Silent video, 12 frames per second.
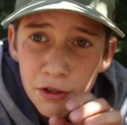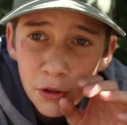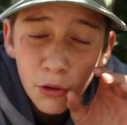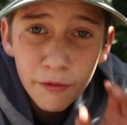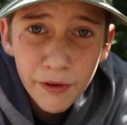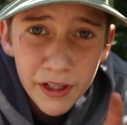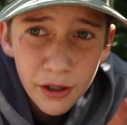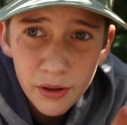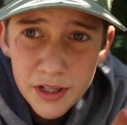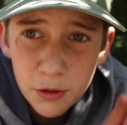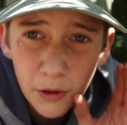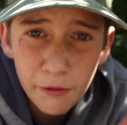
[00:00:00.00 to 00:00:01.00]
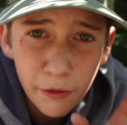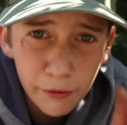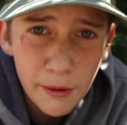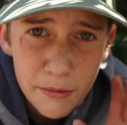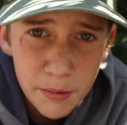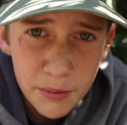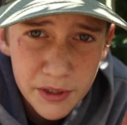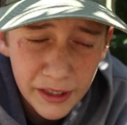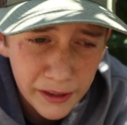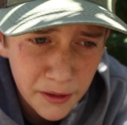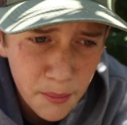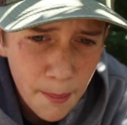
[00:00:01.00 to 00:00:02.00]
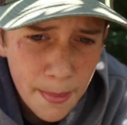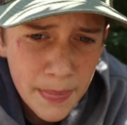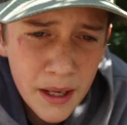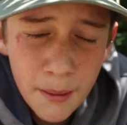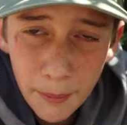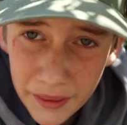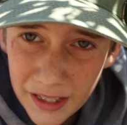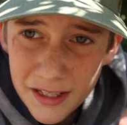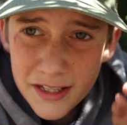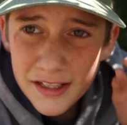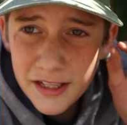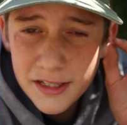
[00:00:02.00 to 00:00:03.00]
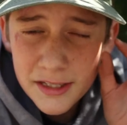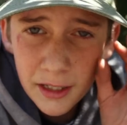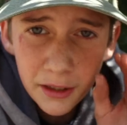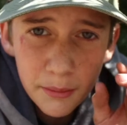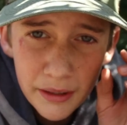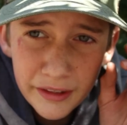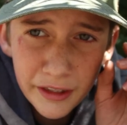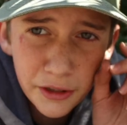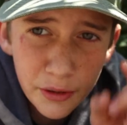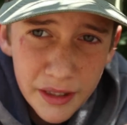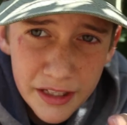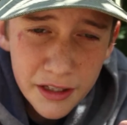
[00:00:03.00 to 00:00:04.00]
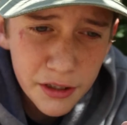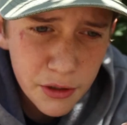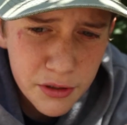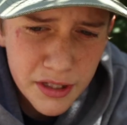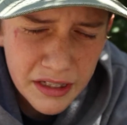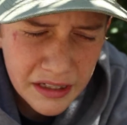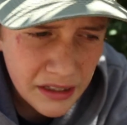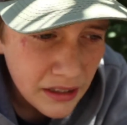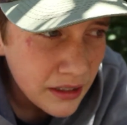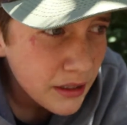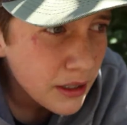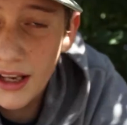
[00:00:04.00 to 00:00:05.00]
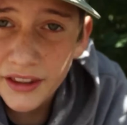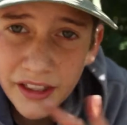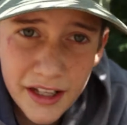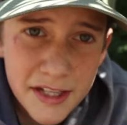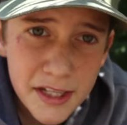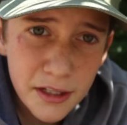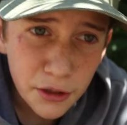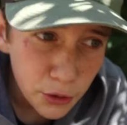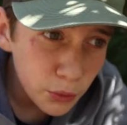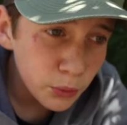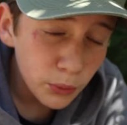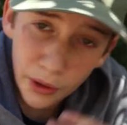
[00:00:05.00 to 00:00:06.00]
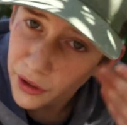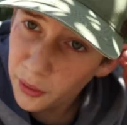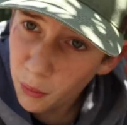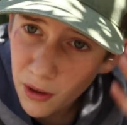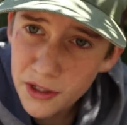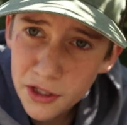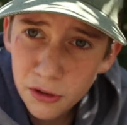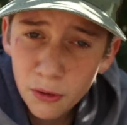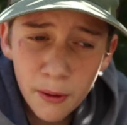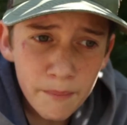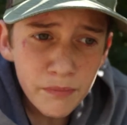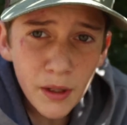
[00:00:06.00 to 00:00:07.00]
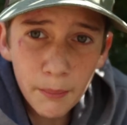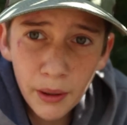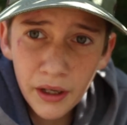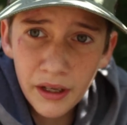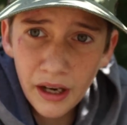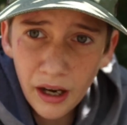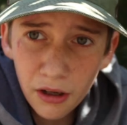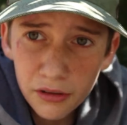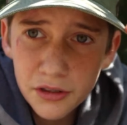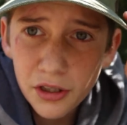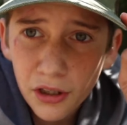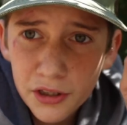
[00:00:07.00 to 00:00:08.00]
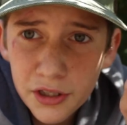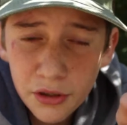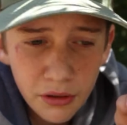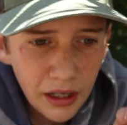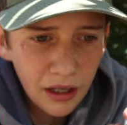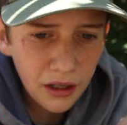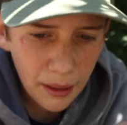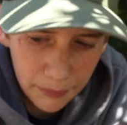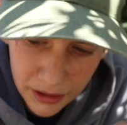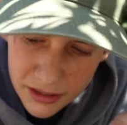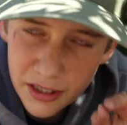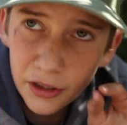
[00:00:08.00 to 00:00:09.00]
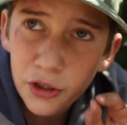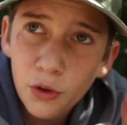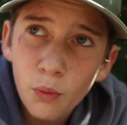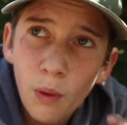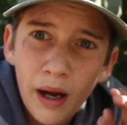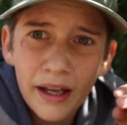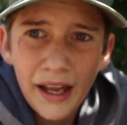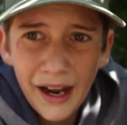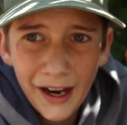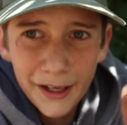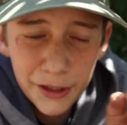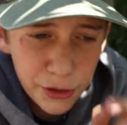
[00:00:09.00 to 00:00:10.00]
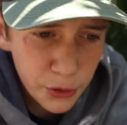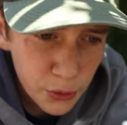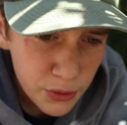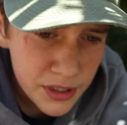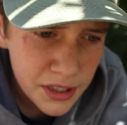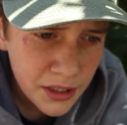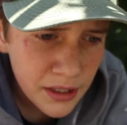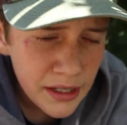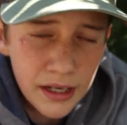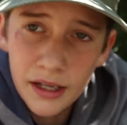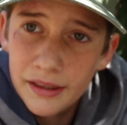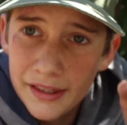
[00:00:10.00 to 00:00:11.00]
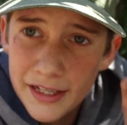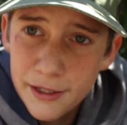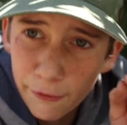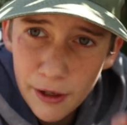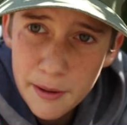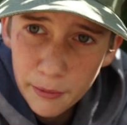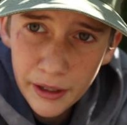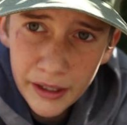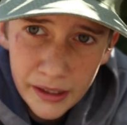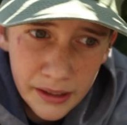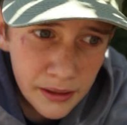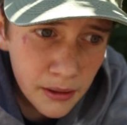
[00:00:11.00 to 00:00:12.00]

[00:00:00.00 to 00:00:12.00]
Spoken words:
this whole video is 24 frames per second, but that doesn't necessarily mean that you need to use it unless you really want to. But I'm going to tell you why I use this frame rate